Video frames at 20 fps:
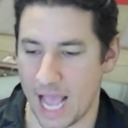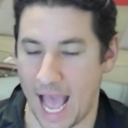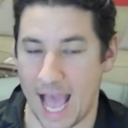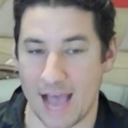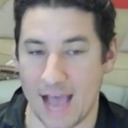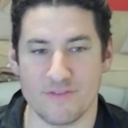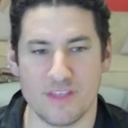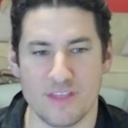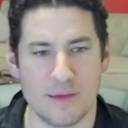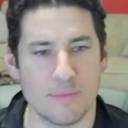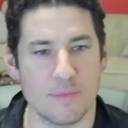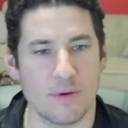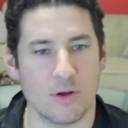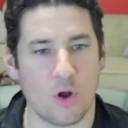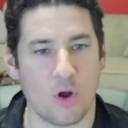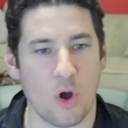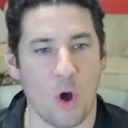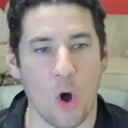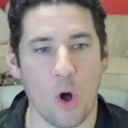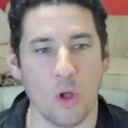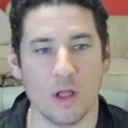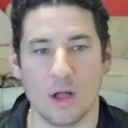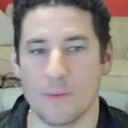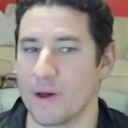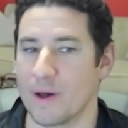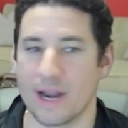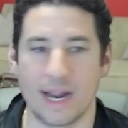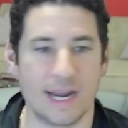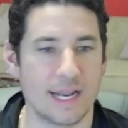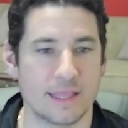them call
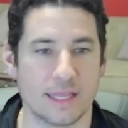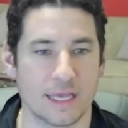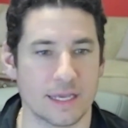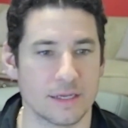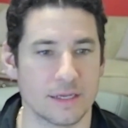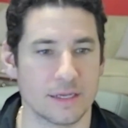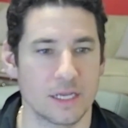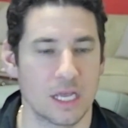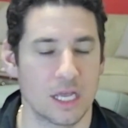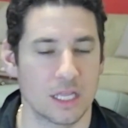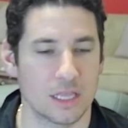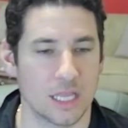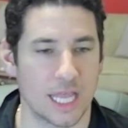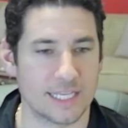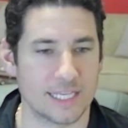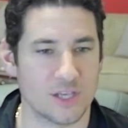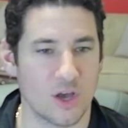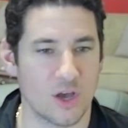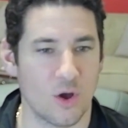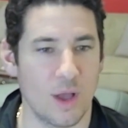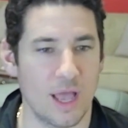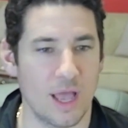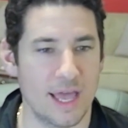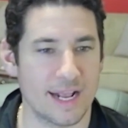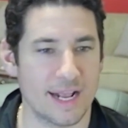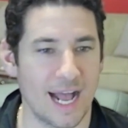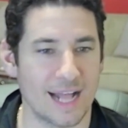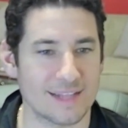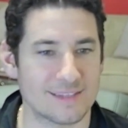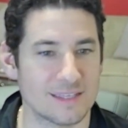about anything. Like, so it
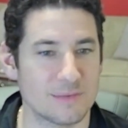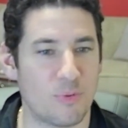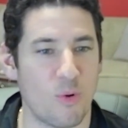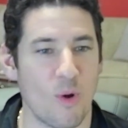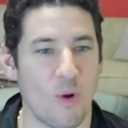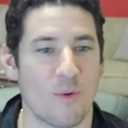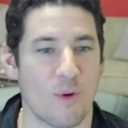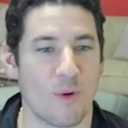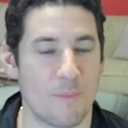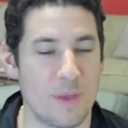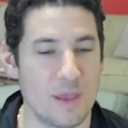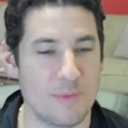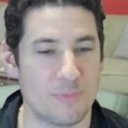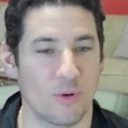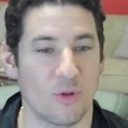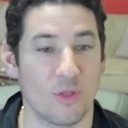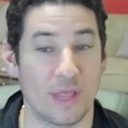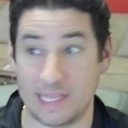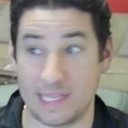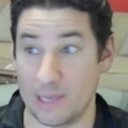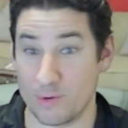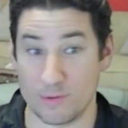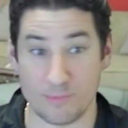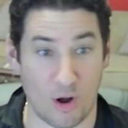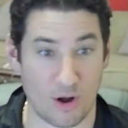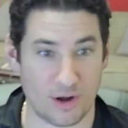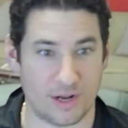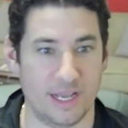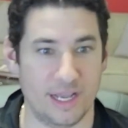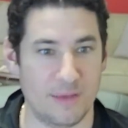got to the point where people, like, they would
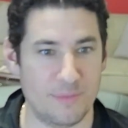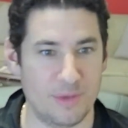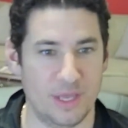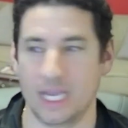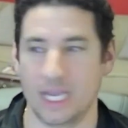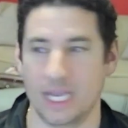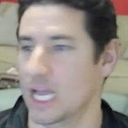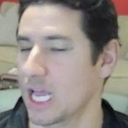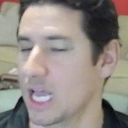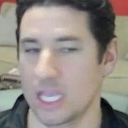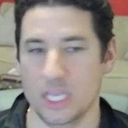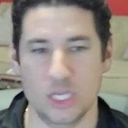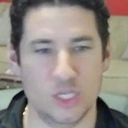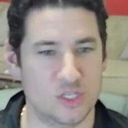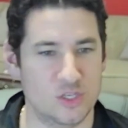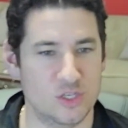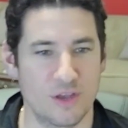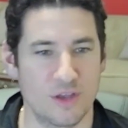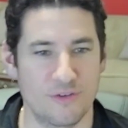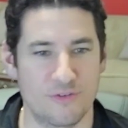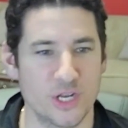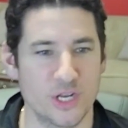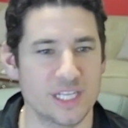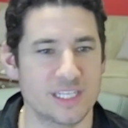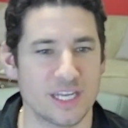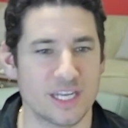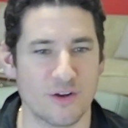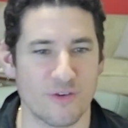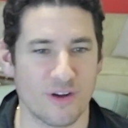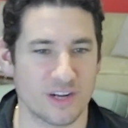market and be like, if you need
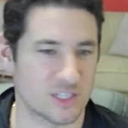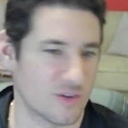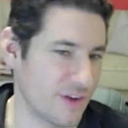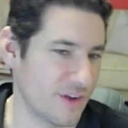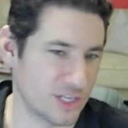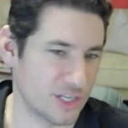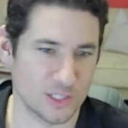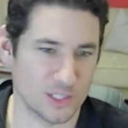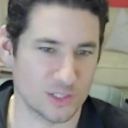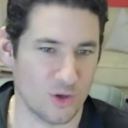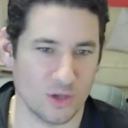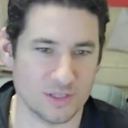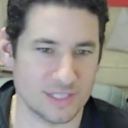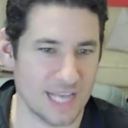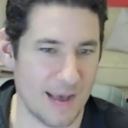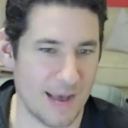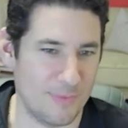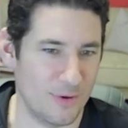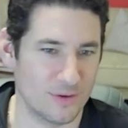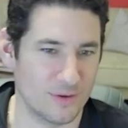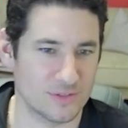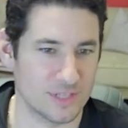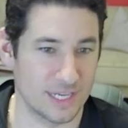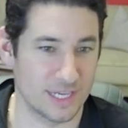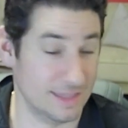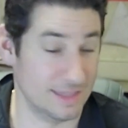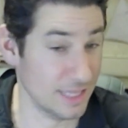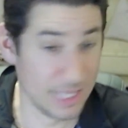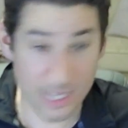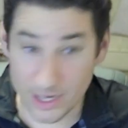dinner reservations, call Zappos,
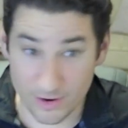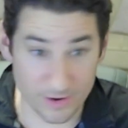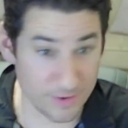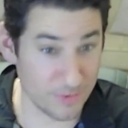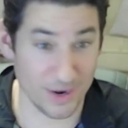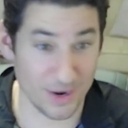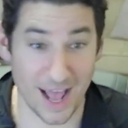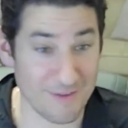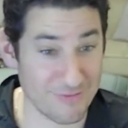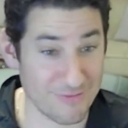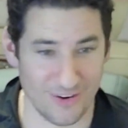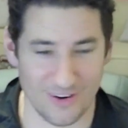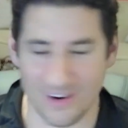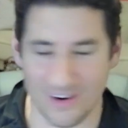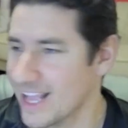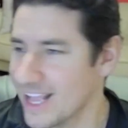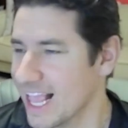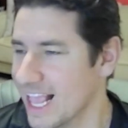like literally whatever.